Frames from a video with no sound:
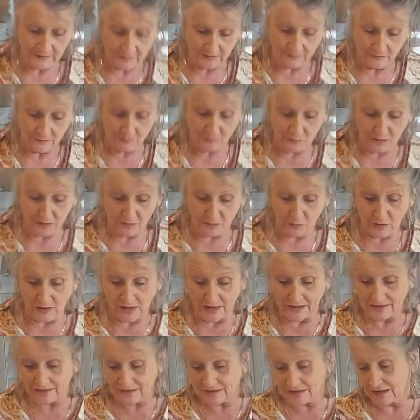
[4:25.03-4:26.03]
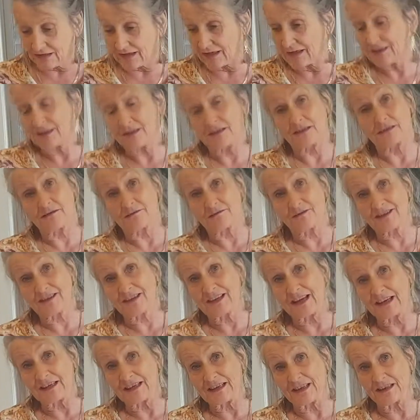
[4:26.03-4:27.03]
You want to wait until it's
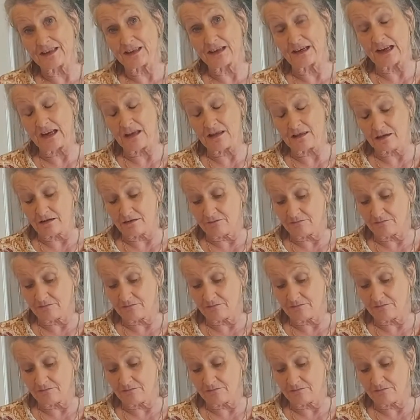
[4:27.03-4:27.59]
set underneath.